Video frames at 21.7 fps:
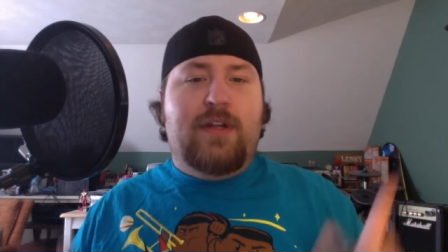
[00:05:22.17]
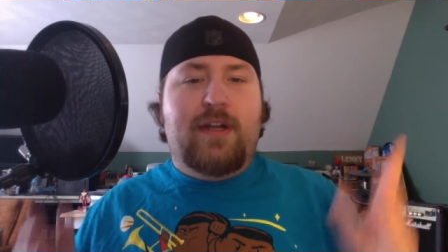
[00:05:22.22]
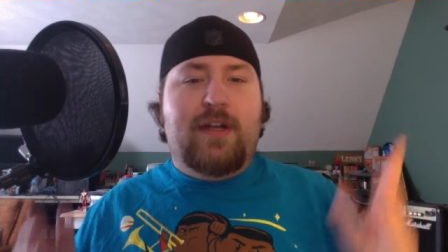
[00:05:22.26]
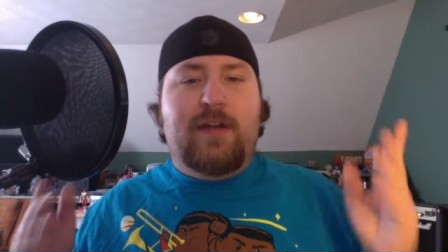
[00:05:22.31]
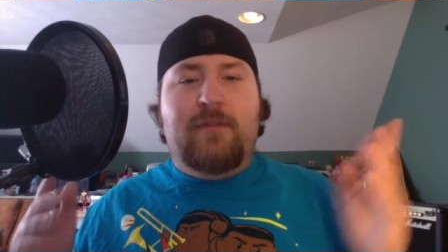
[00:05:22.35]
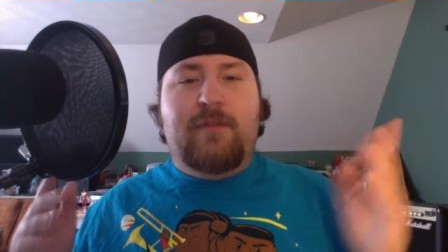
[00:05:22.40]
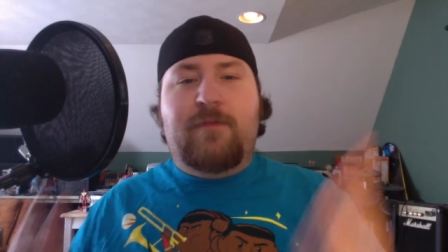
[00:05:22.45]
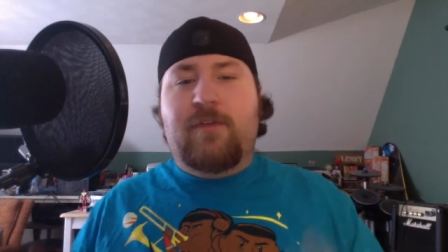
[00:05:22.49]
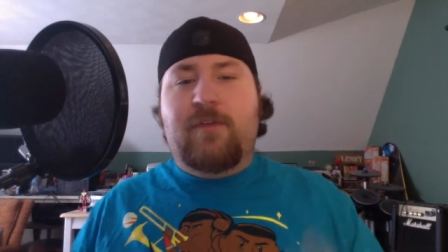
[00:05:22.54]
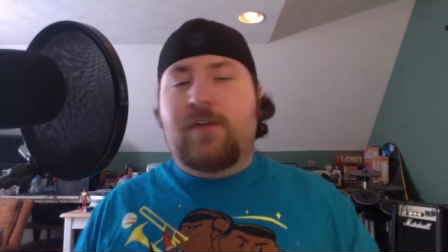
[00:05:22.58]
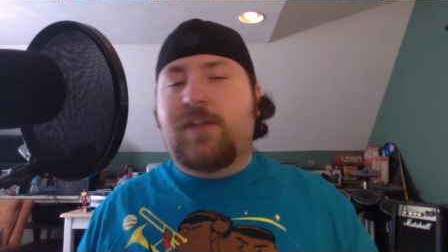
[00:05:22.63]
And
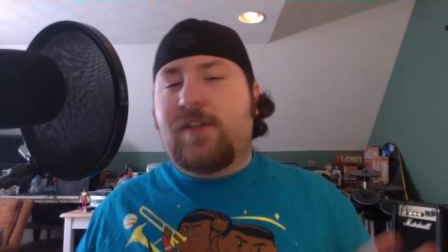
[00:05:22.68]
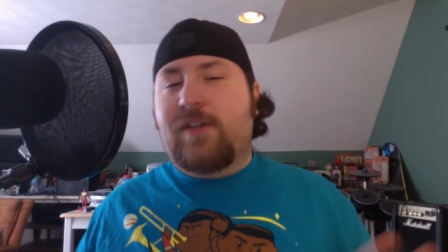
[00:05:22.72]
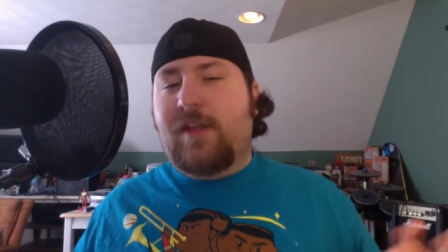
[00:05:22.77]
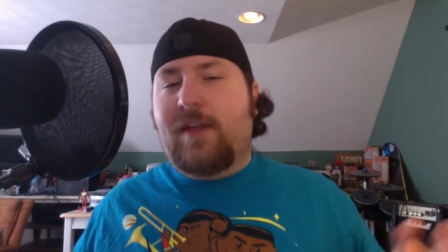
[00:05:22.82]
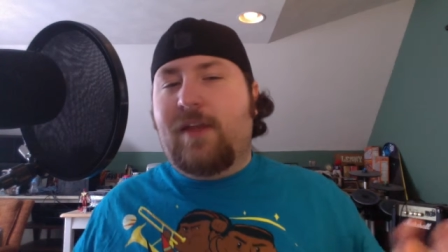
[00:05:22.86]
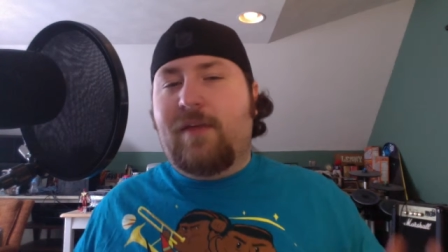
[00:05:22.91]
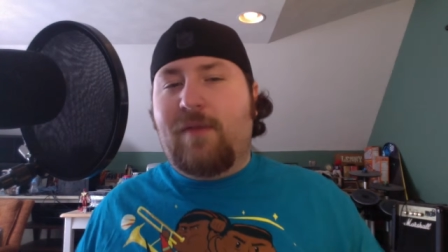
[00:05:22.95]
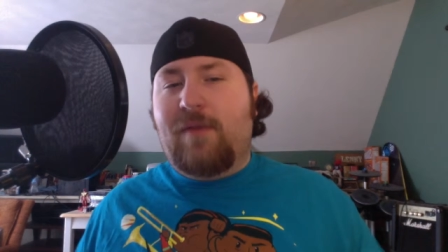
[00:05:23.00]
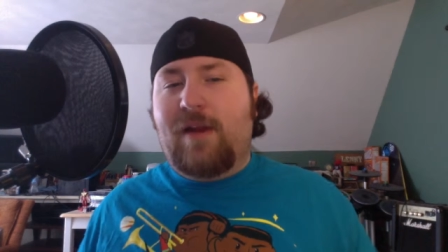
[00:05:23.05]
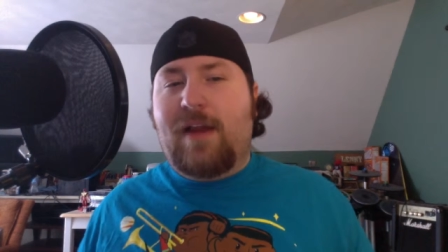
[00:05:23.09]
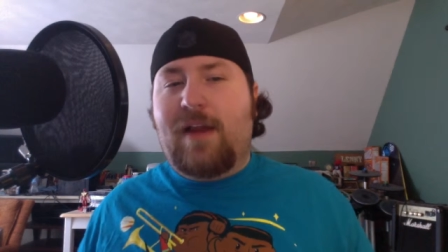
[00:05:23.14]

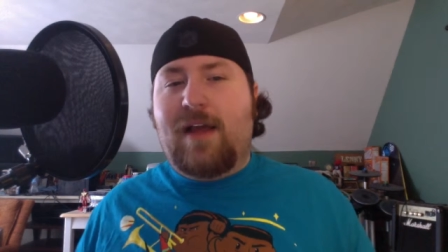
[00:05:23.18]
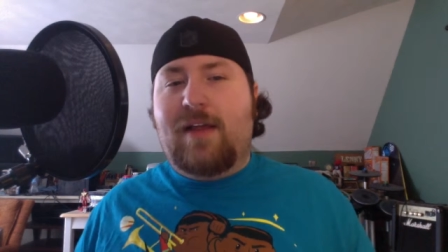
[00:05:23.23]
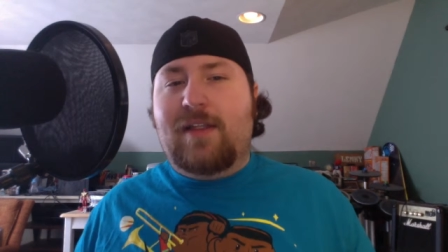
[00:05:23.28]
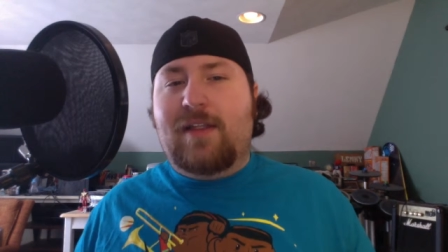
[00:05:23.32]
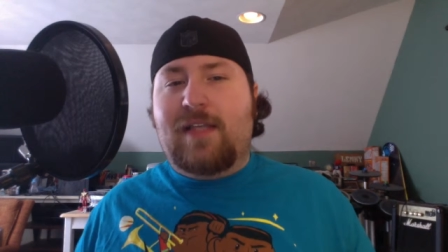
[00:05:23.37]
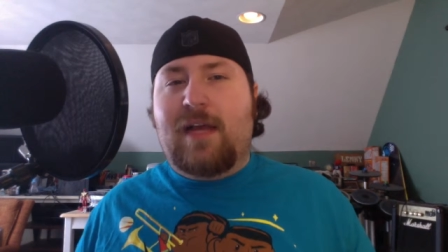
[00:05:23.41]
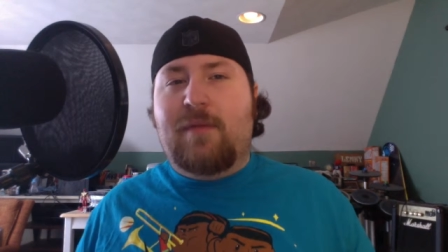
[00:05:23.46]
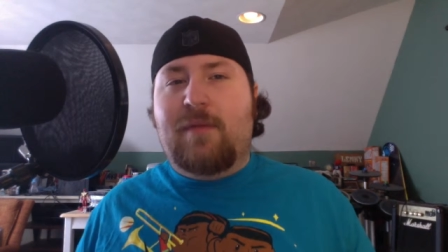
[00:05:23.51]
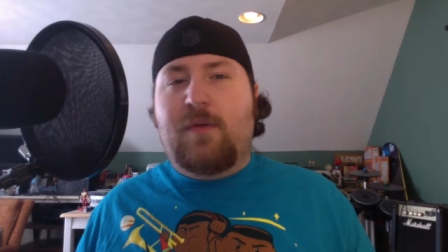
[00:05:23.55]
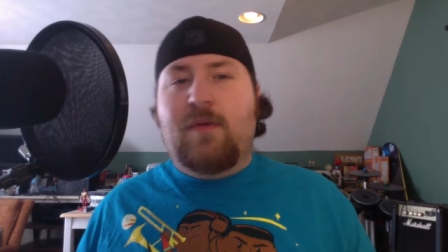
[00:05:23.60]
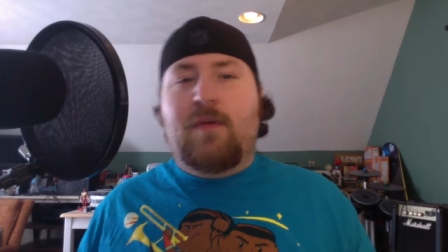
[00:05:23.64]
unfortunately, right now, it's
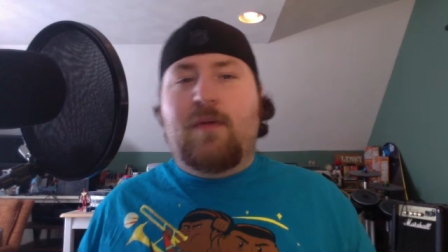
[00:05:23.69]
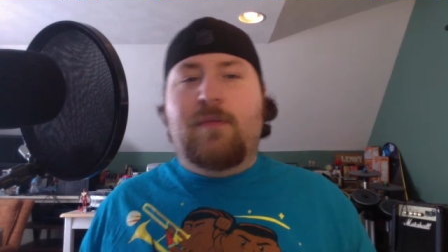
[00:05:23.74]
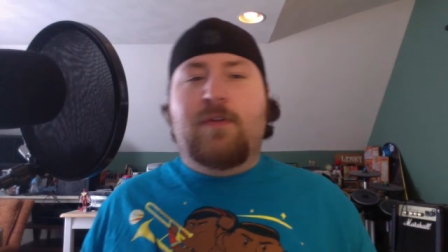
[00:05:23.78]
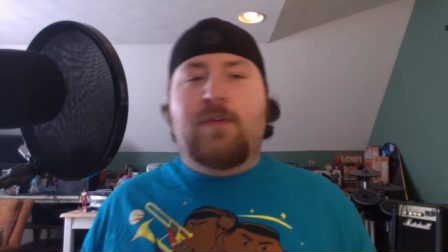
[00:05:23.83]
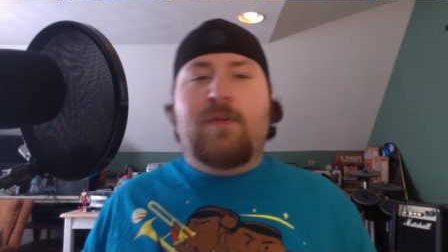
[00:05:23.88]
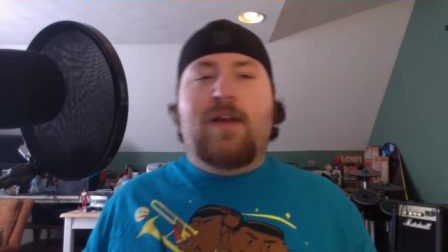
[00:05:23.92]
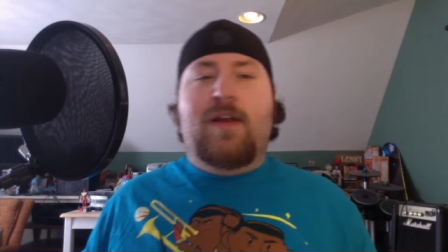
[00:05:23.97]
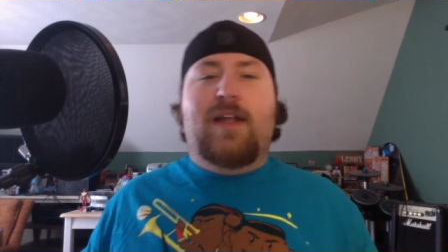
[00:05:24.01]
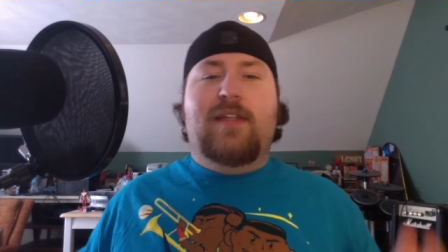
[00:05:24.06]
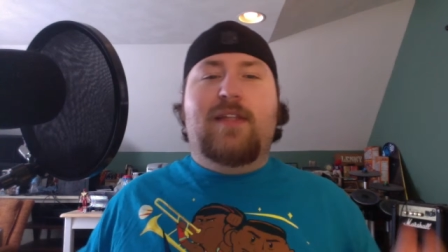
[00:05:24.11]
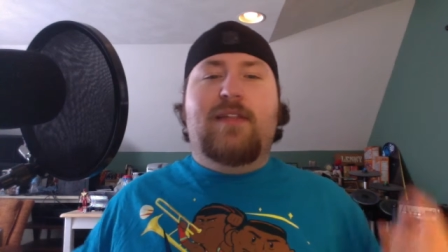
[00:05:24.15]
got to be Roman
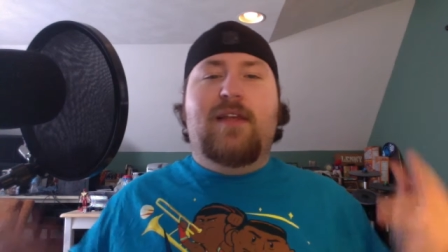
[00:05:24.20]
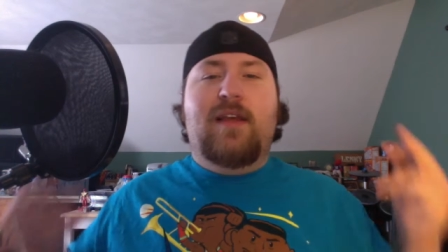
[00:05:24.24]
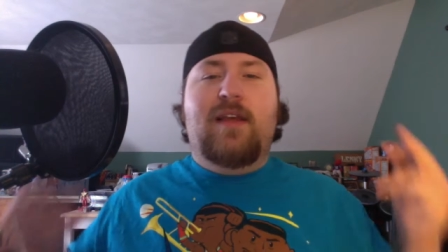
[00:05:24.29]
Reigns.